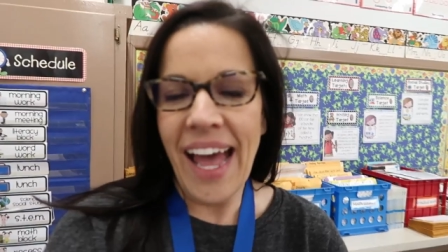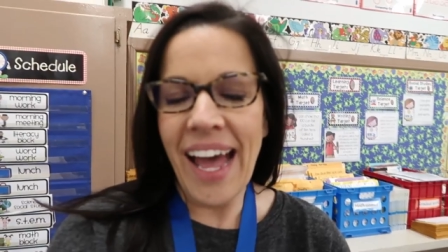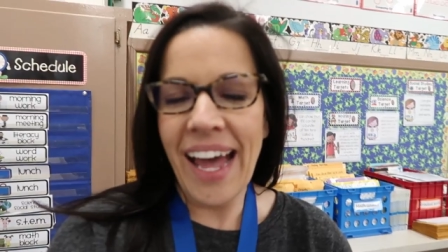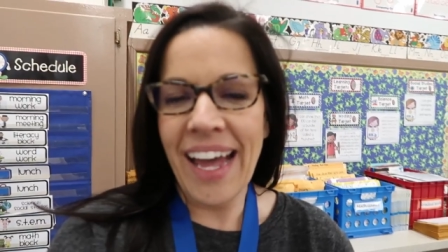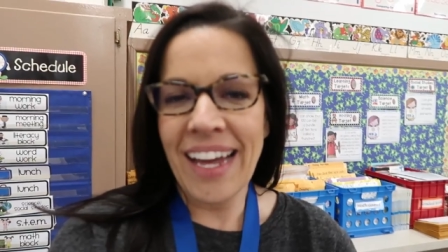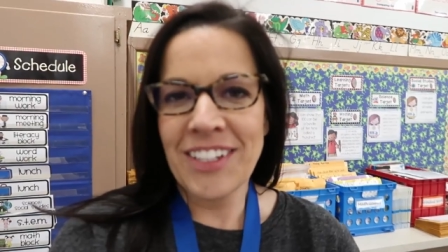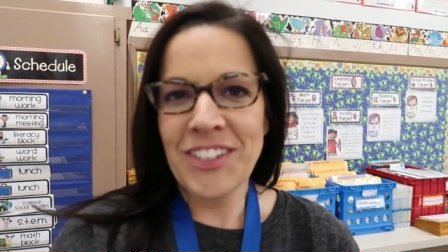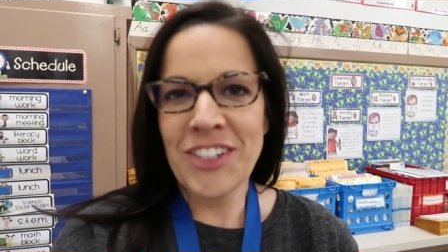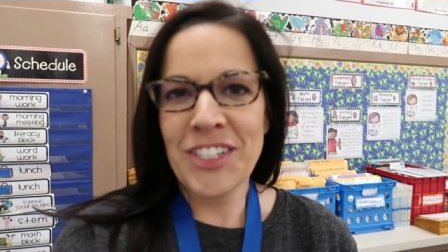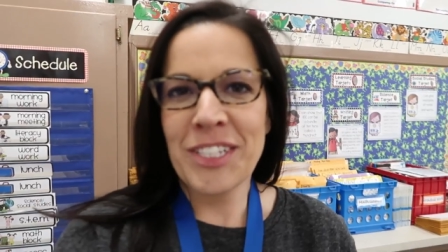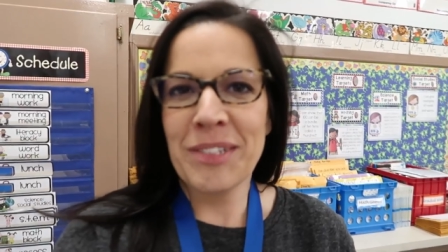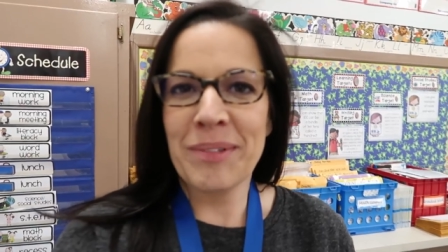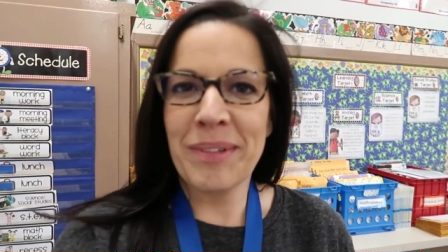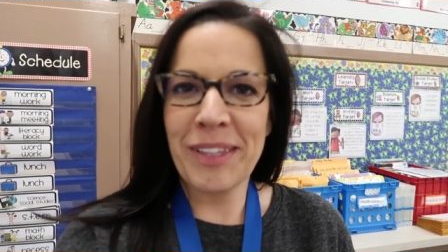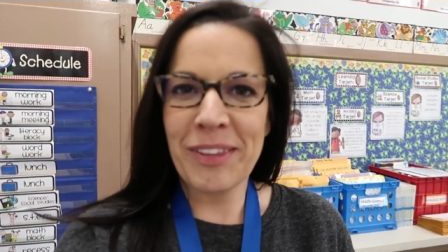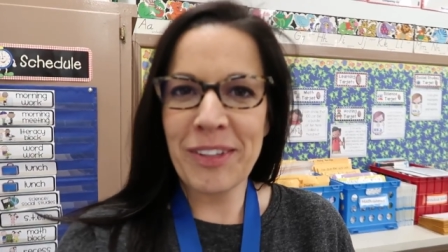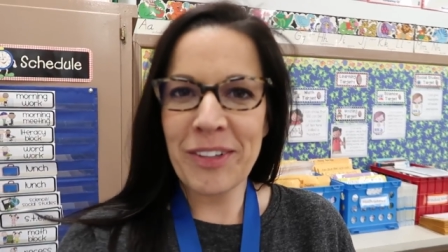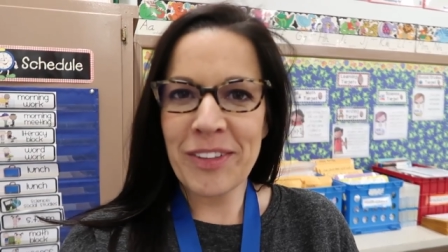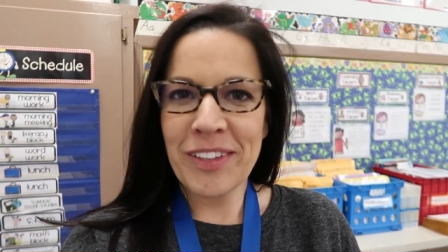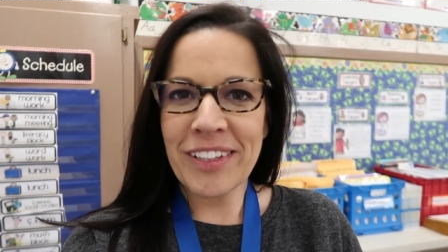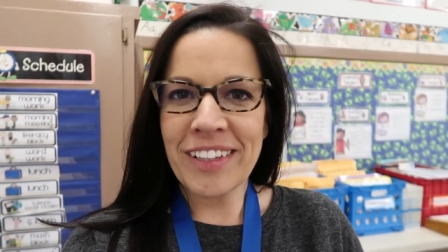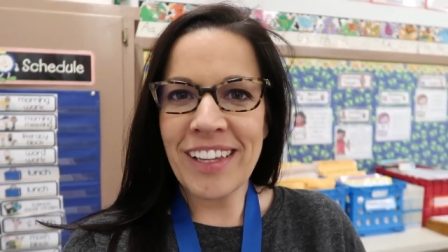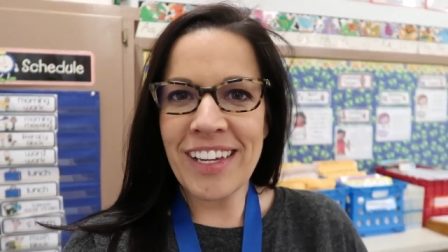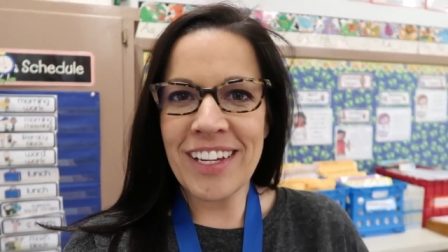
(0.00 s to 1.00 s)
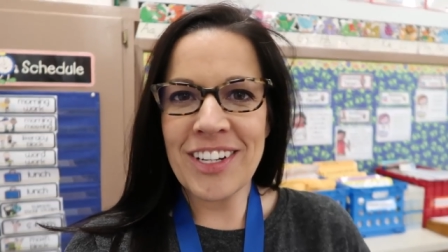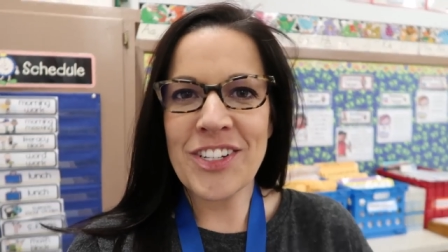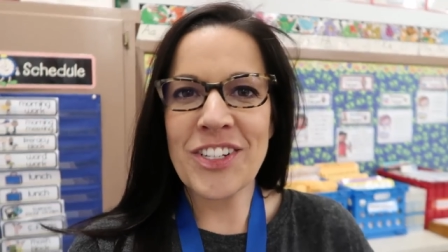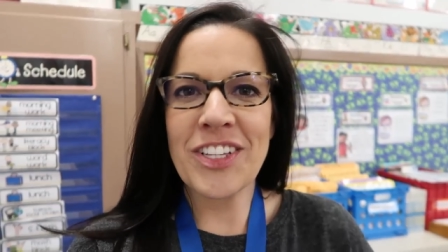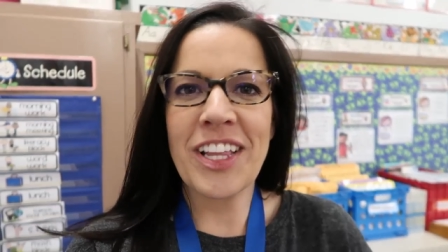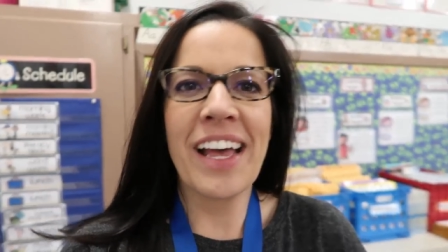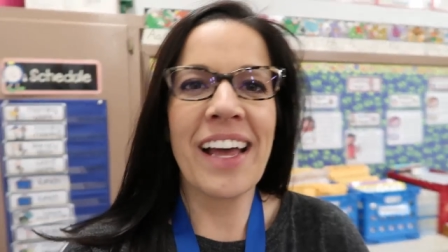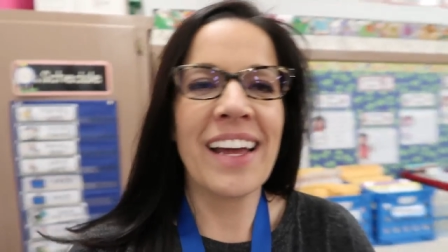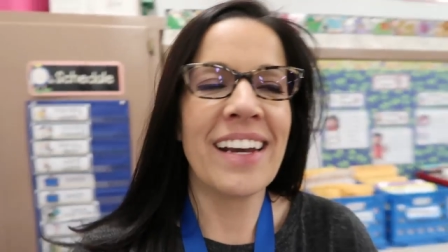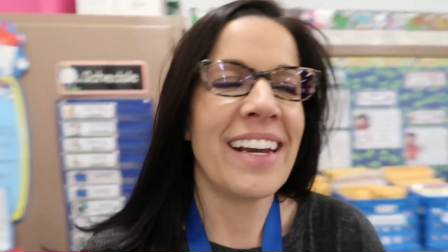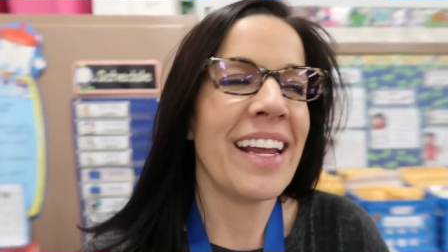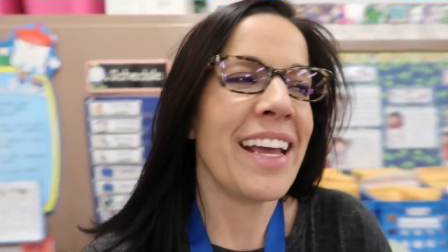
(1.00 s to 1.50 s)
I just went through the lunch
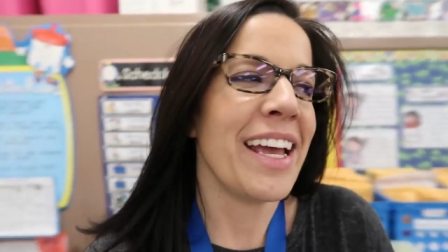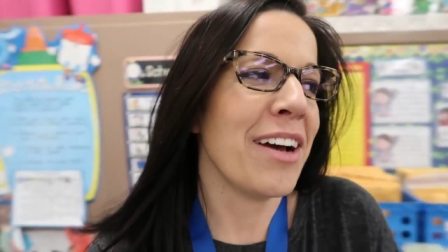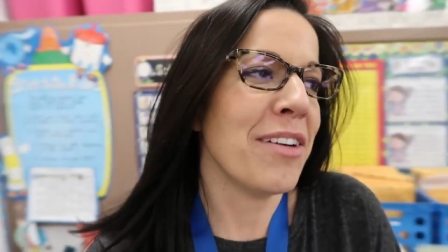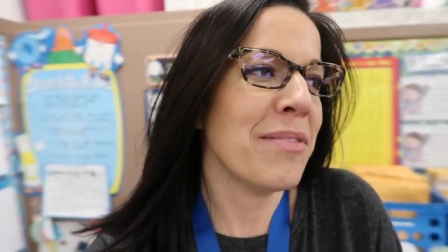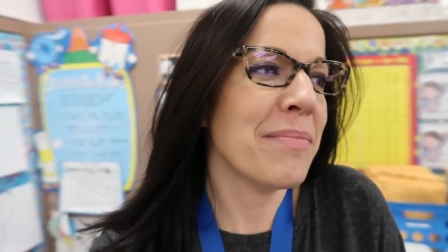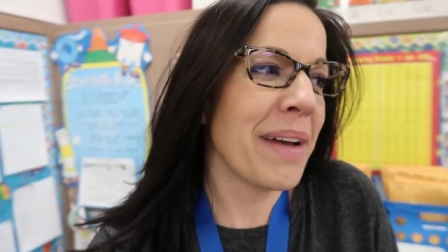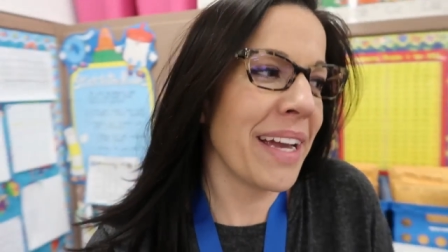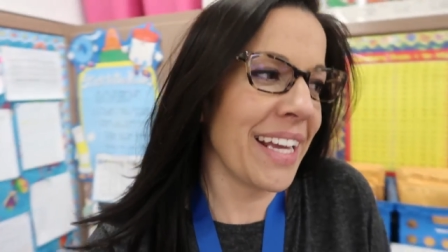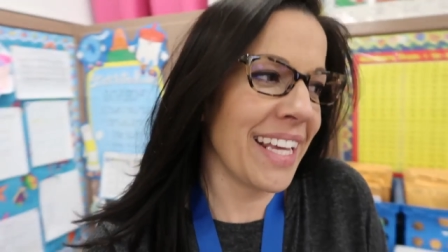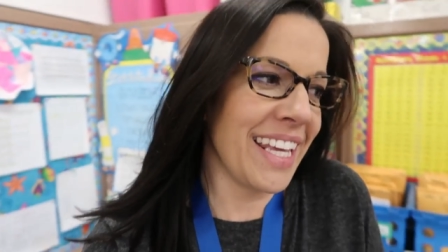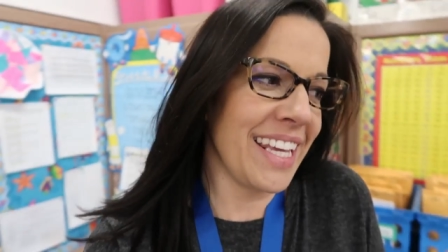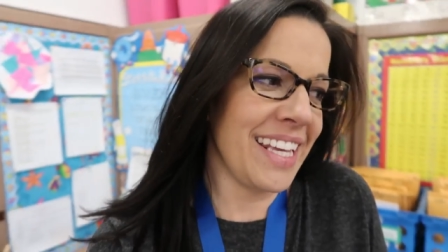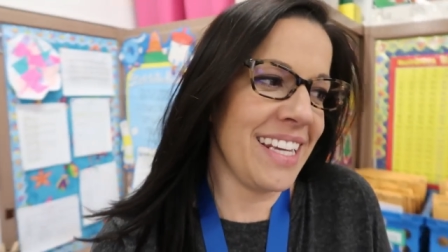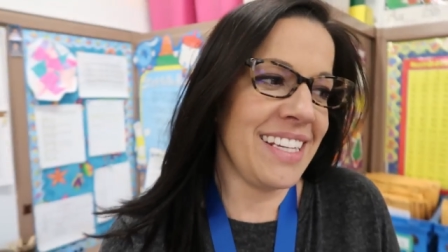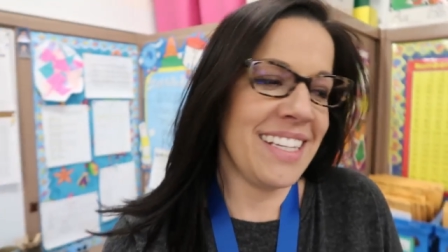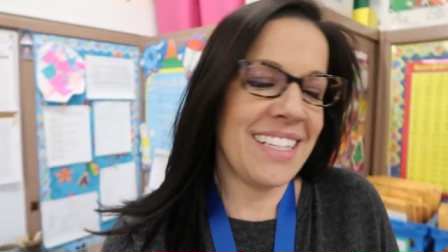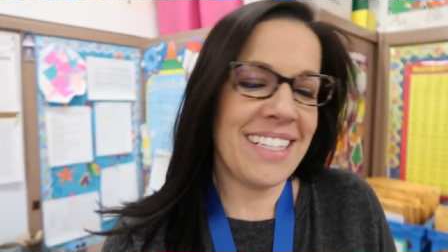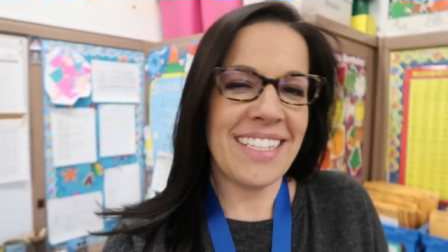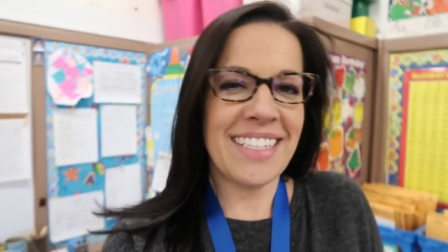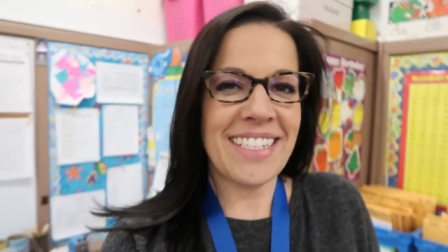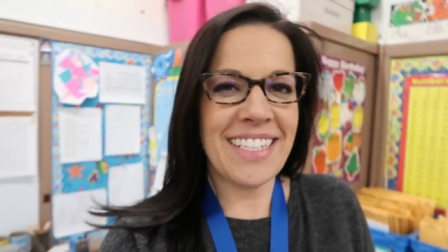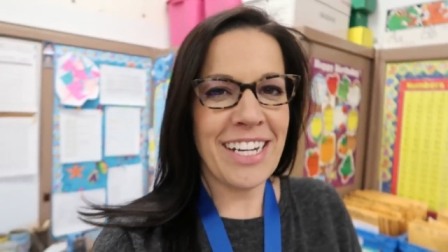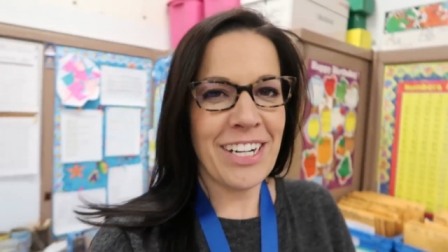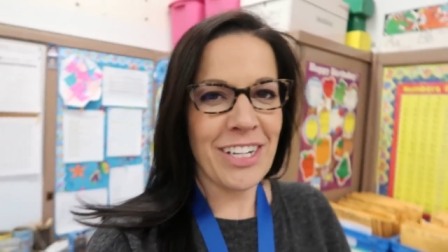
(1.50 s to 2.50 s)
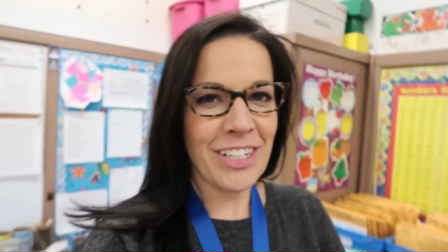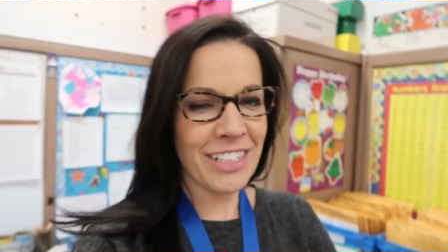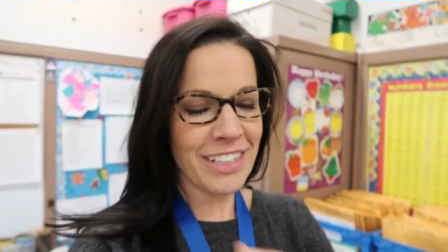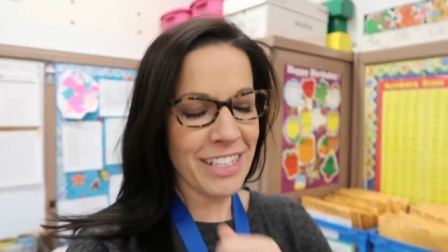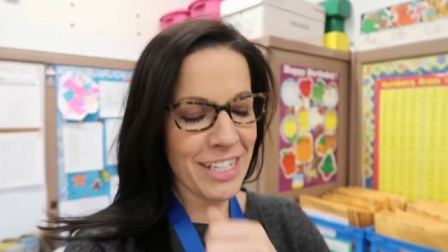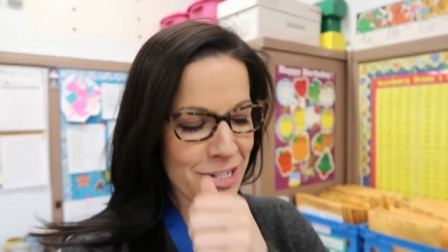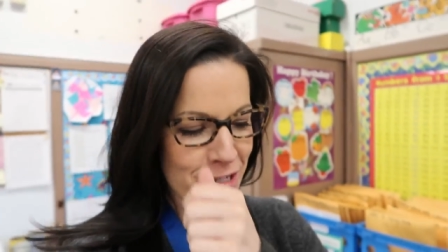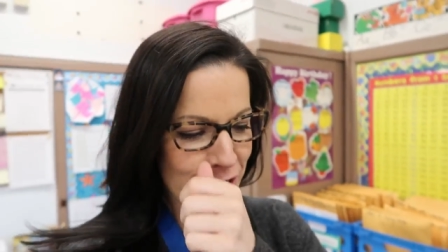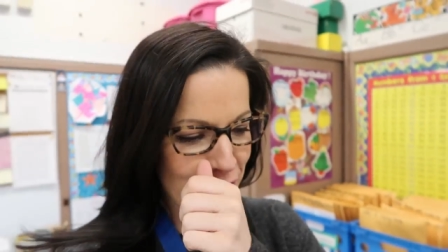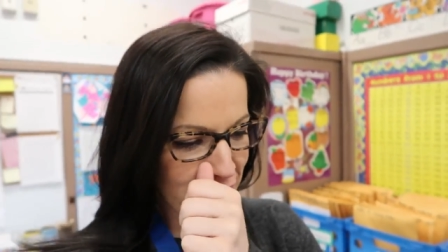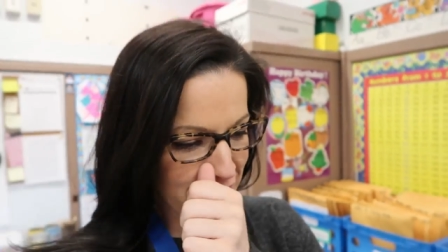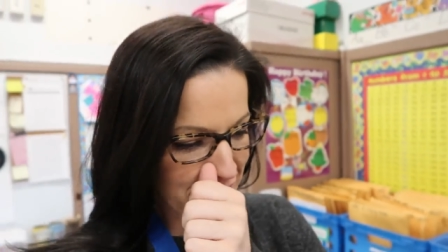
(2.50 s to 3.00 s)
line to help my kids. They're at
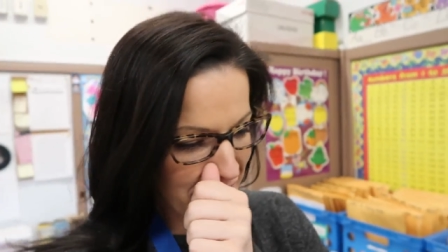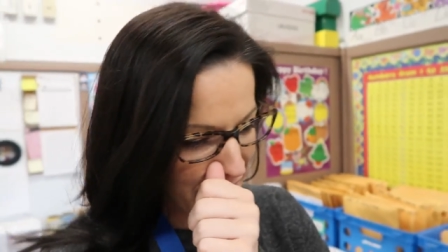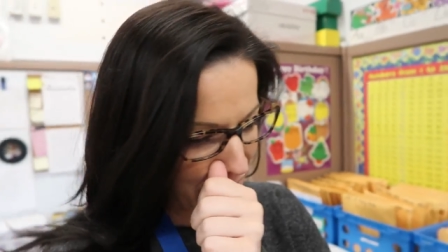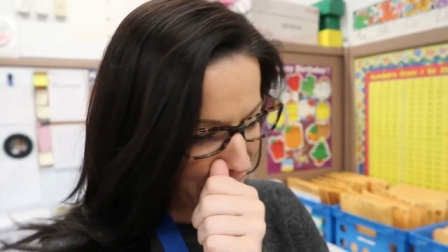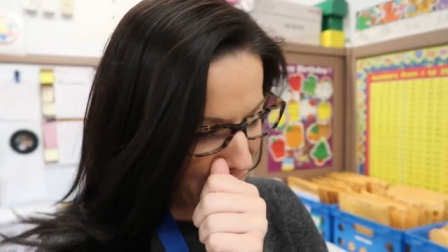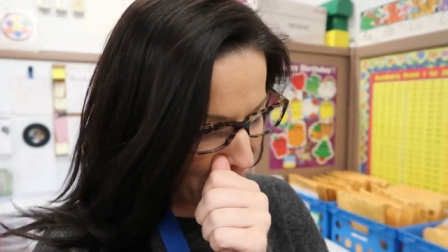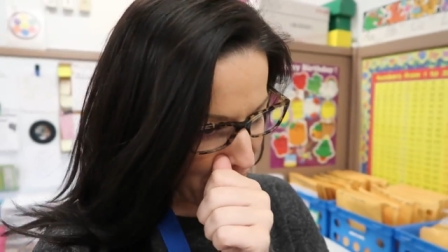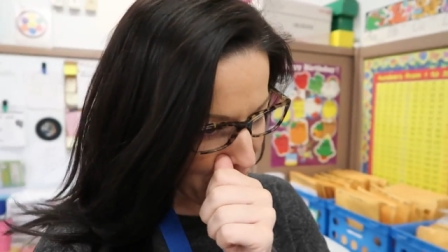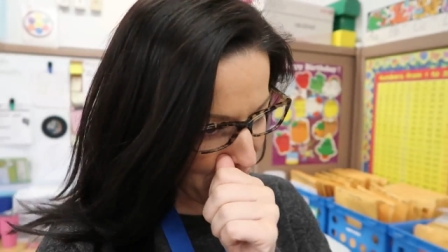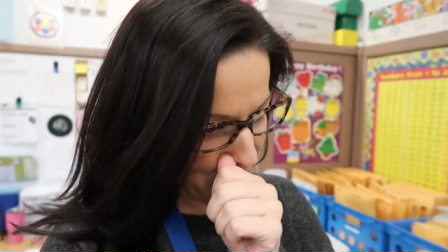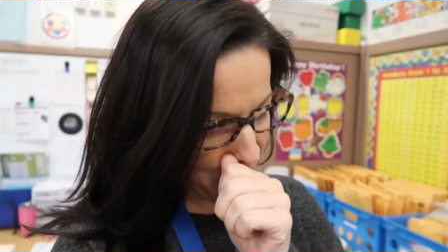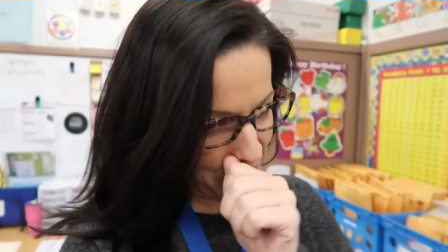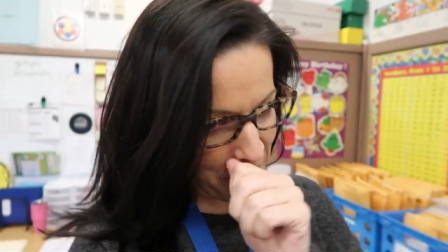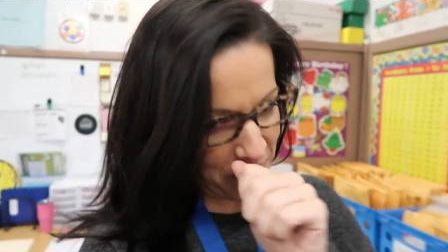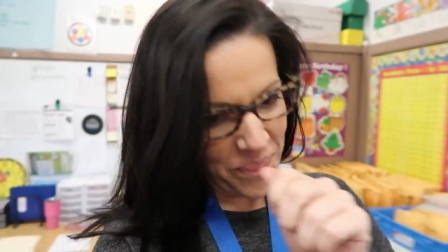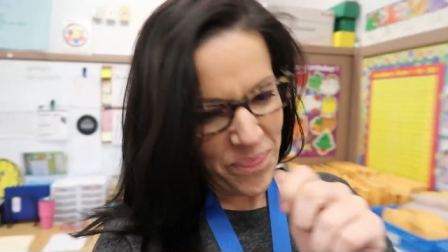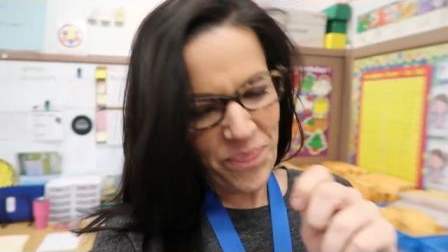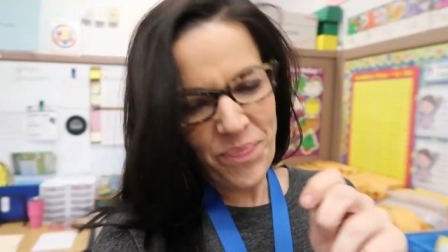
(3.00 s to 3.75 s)
lunch right now.